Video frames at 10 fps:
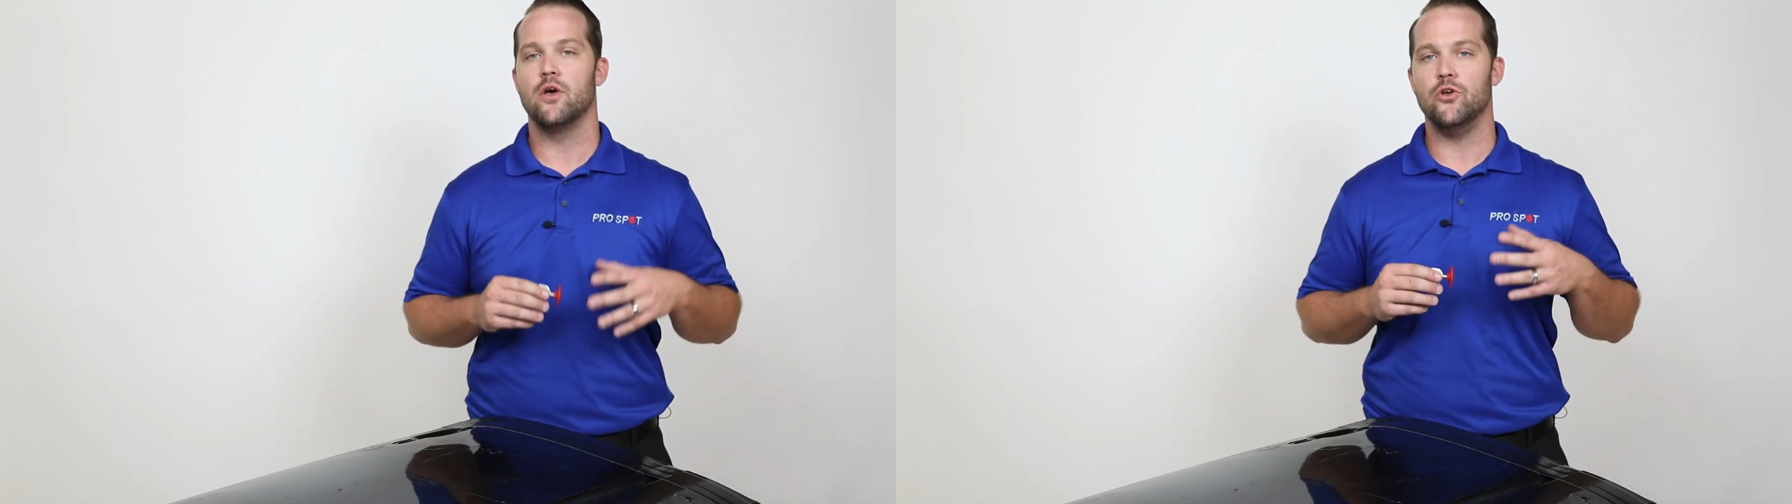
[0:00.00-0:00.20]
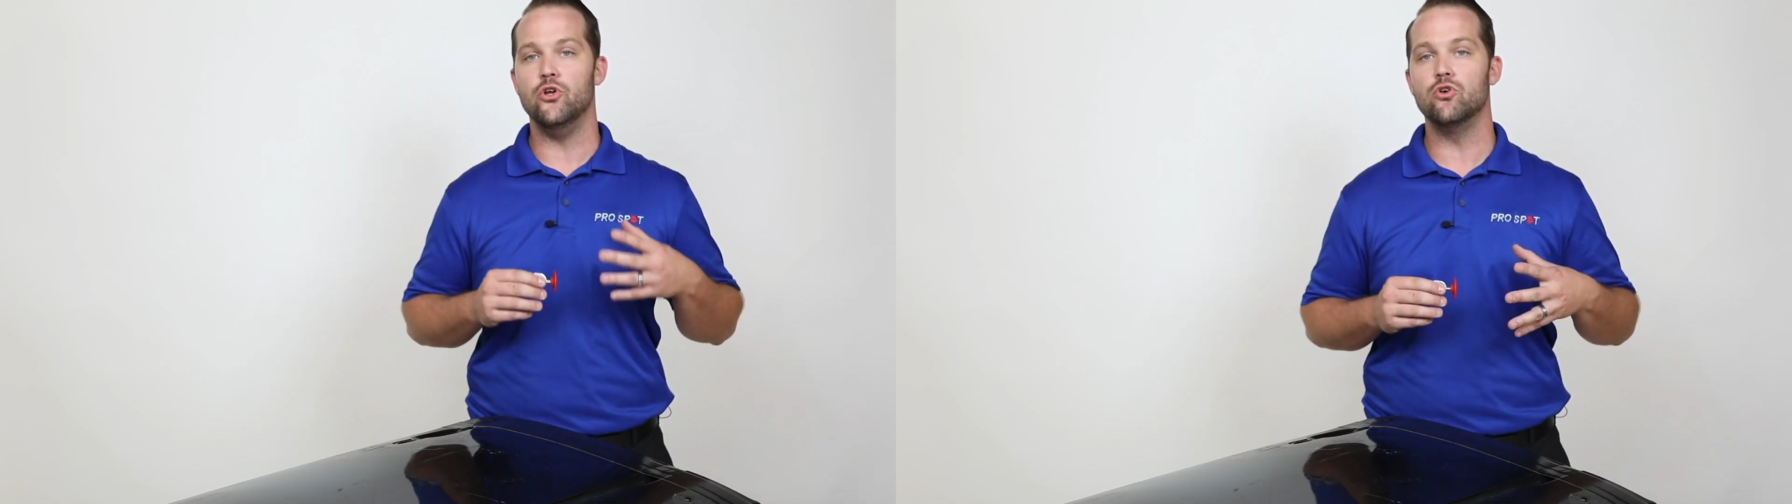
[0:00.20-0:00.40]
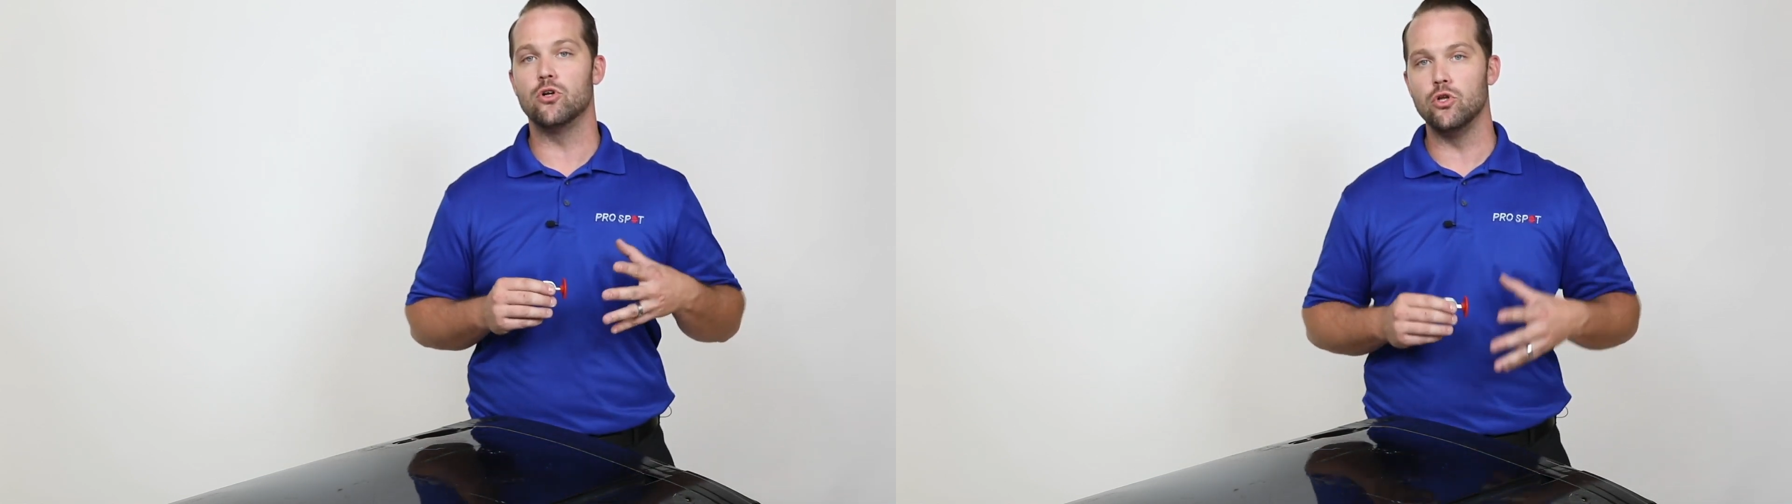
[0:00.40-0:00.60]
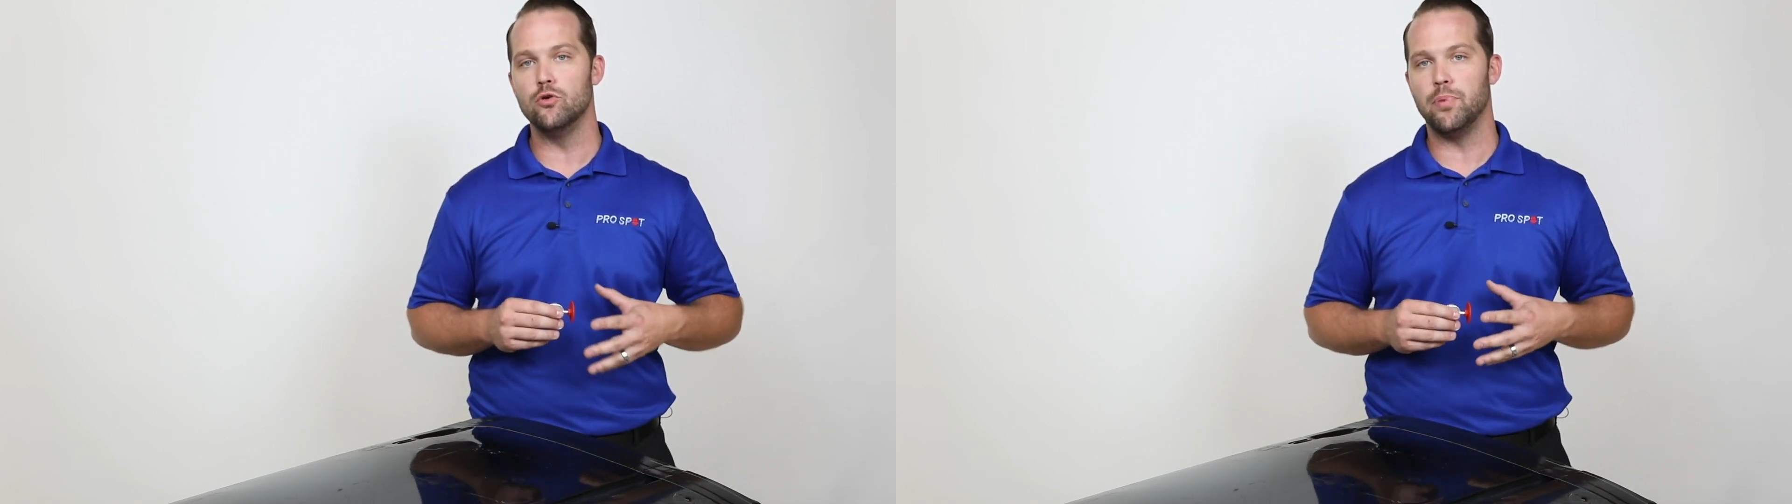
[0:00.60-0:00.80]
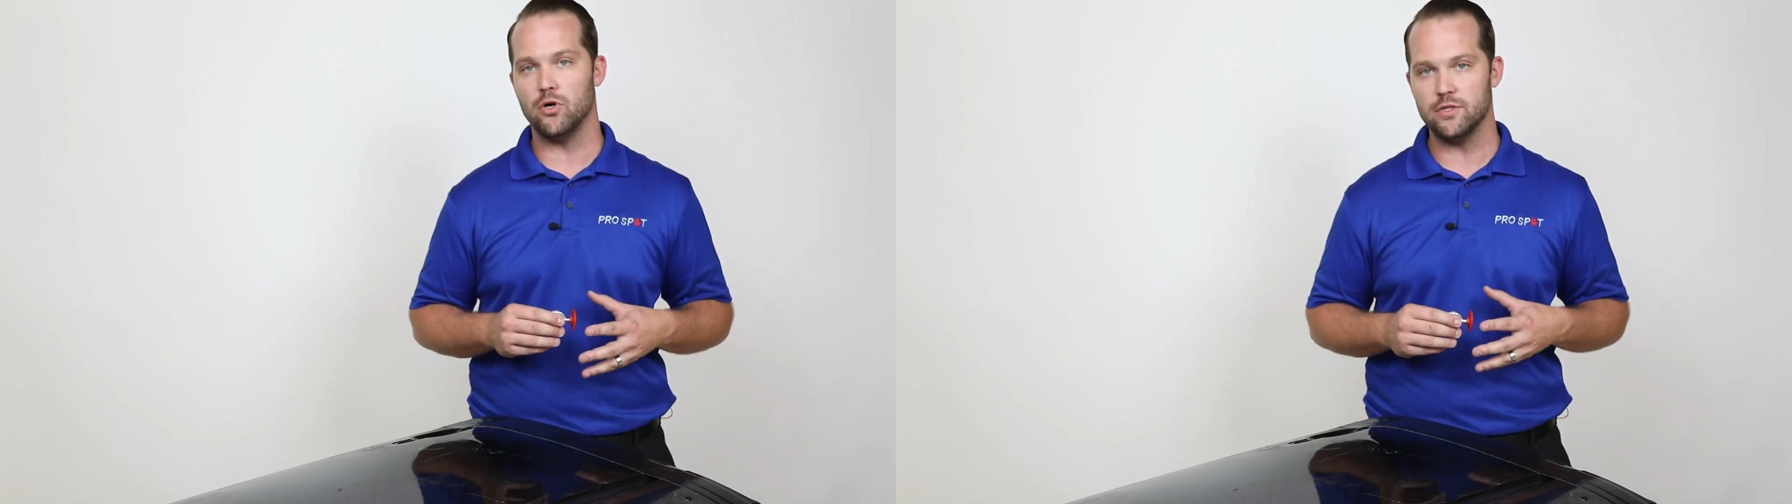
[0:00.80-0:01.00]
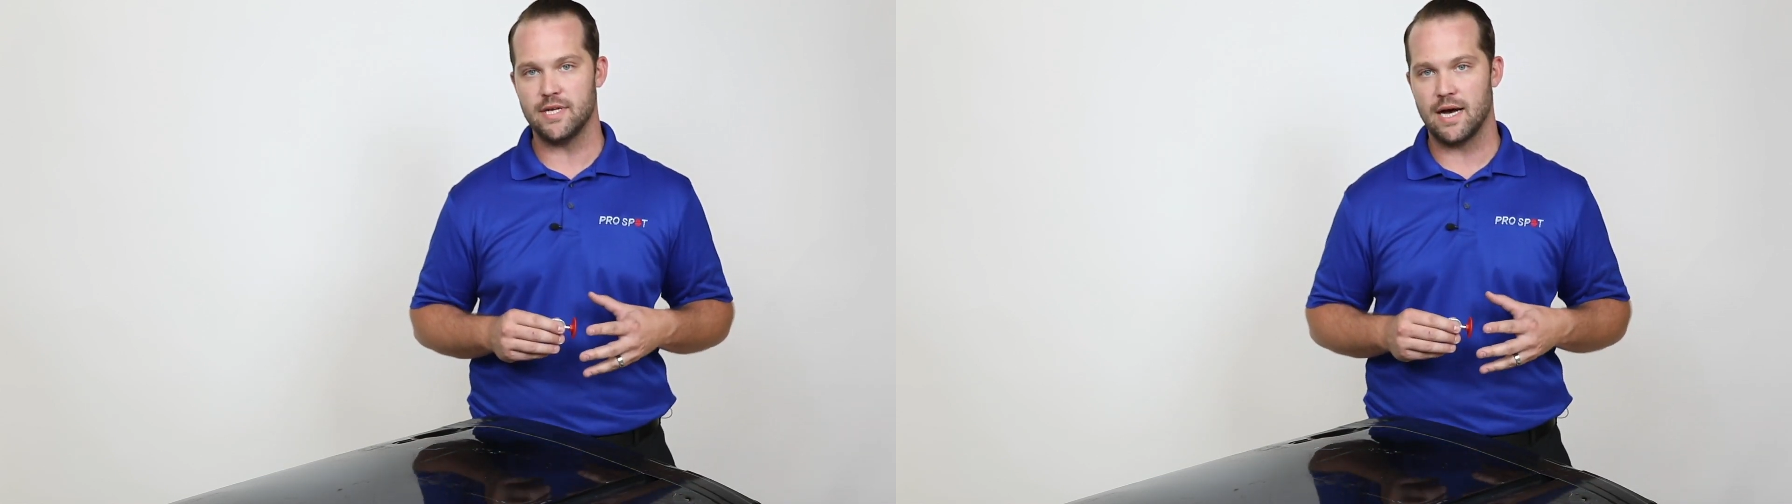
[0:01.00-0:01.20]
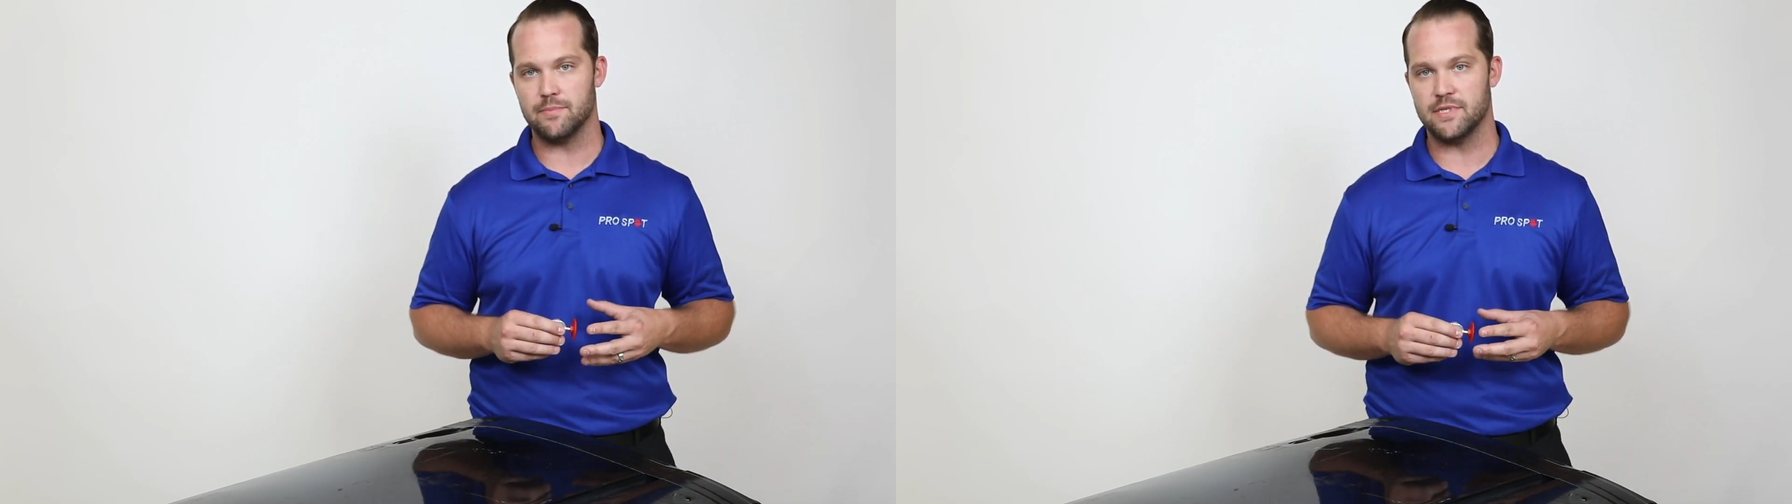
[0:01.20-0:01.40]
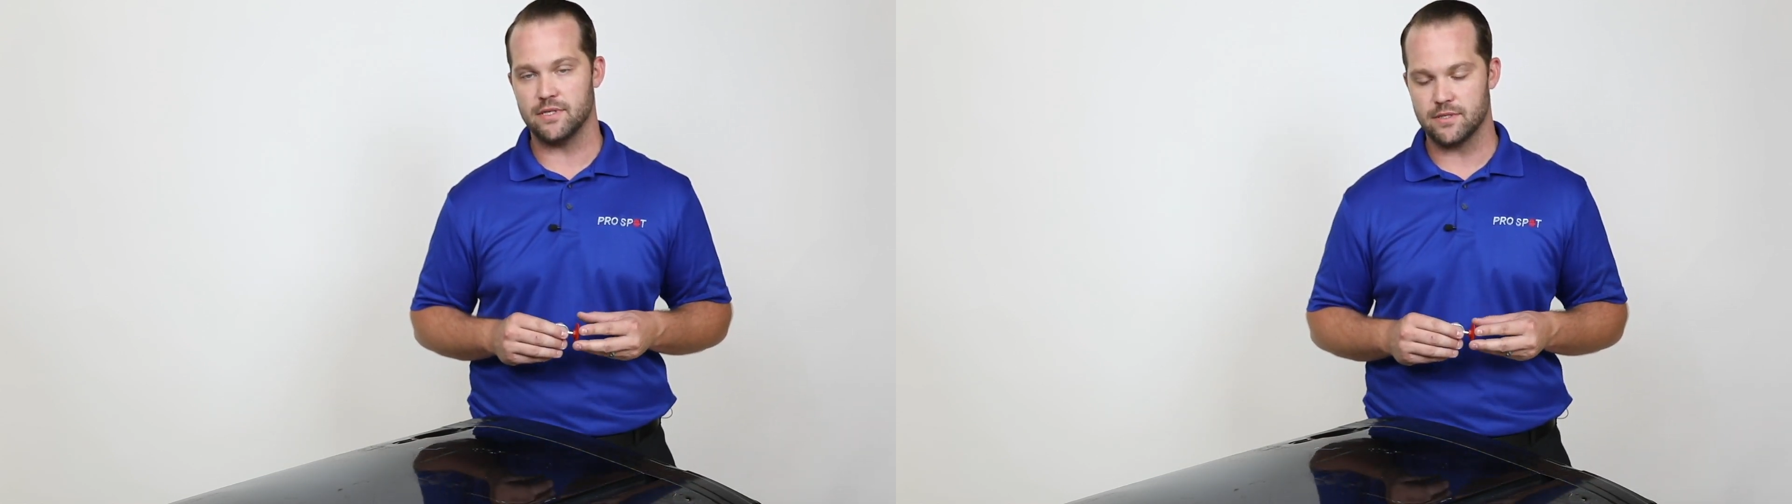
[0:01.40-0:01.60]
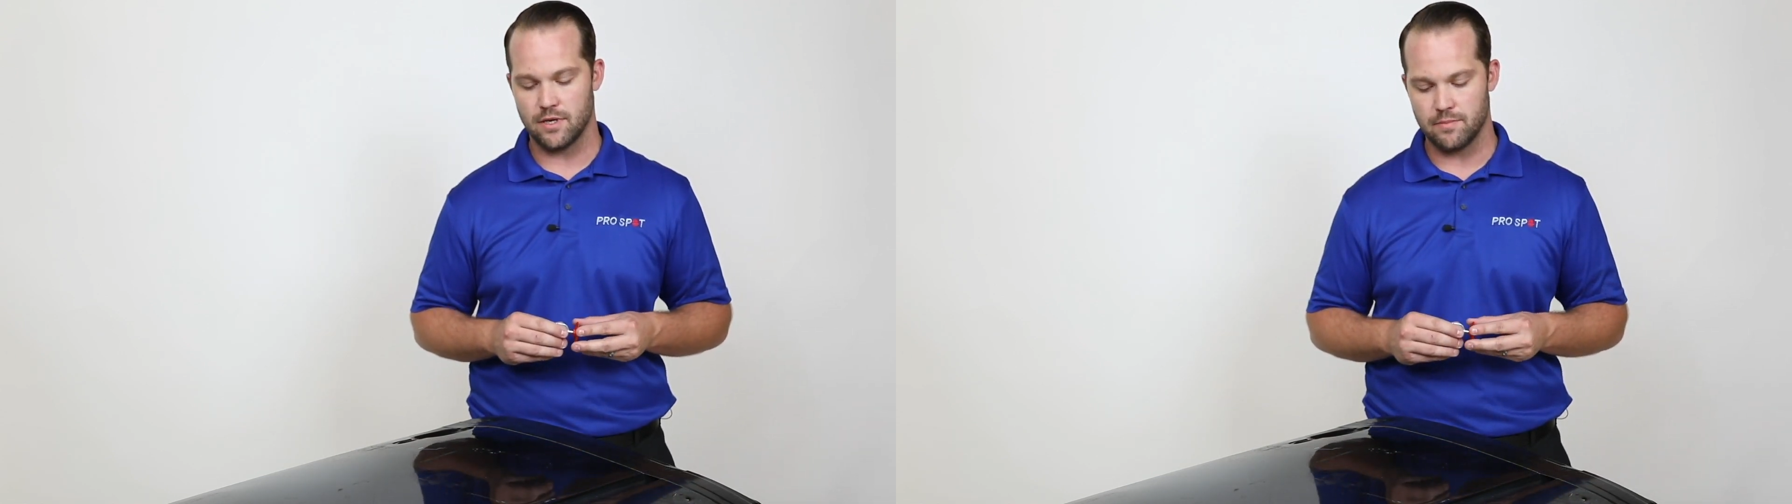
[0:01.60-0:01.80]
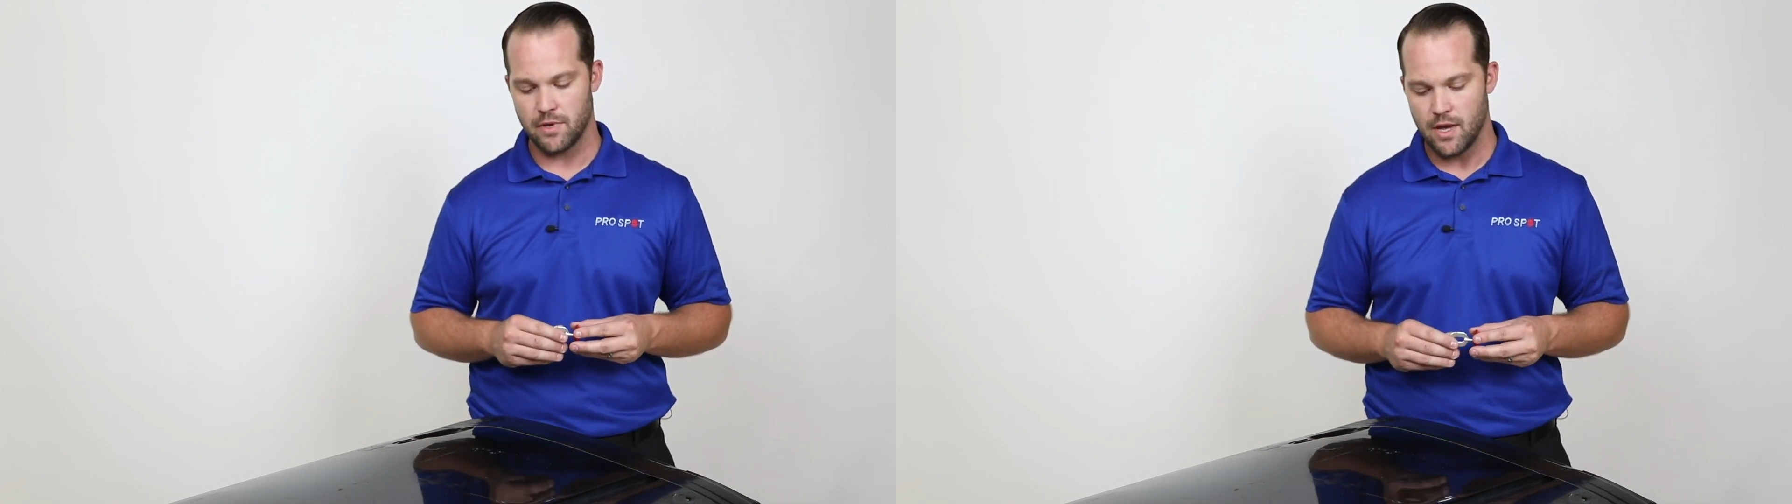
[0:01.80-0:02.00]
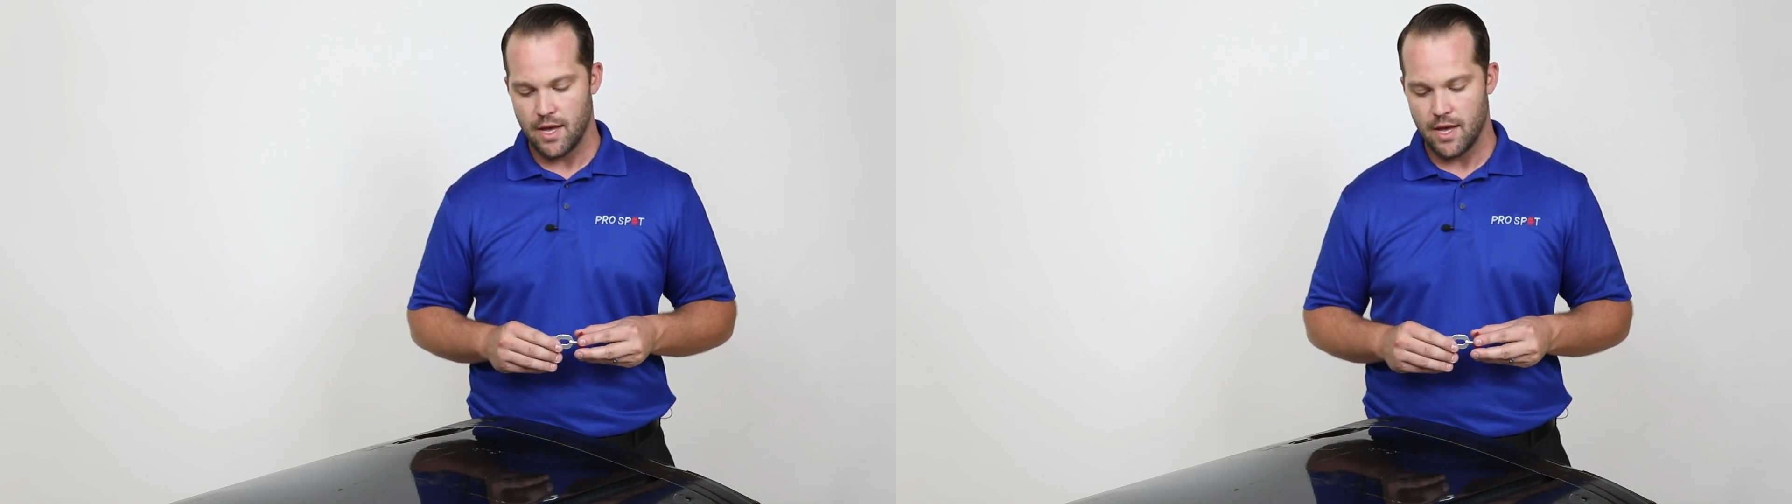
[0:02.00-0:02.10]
new glue pull tab system